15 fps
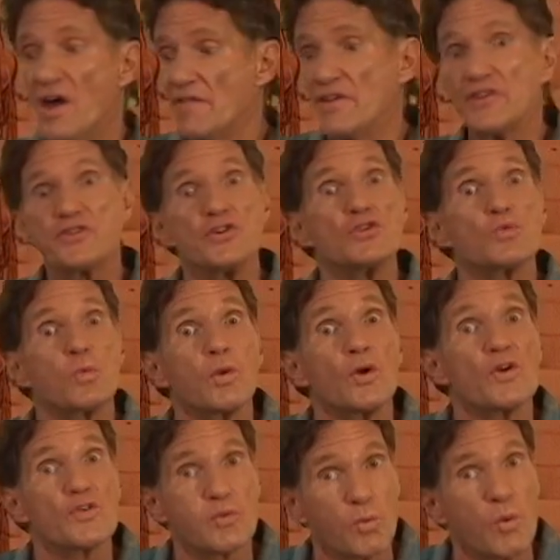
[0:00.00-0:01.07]
This is
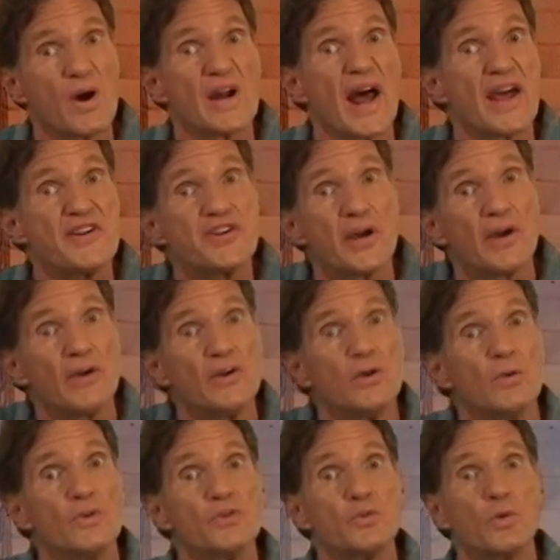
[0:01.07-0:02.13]
worth what I tell
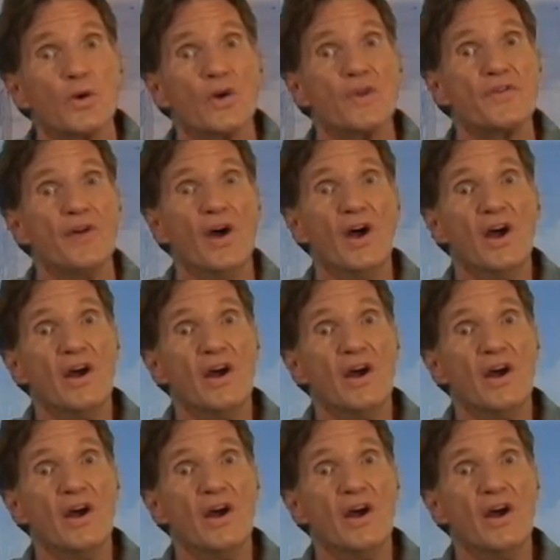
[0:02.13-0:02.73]
you it's worth,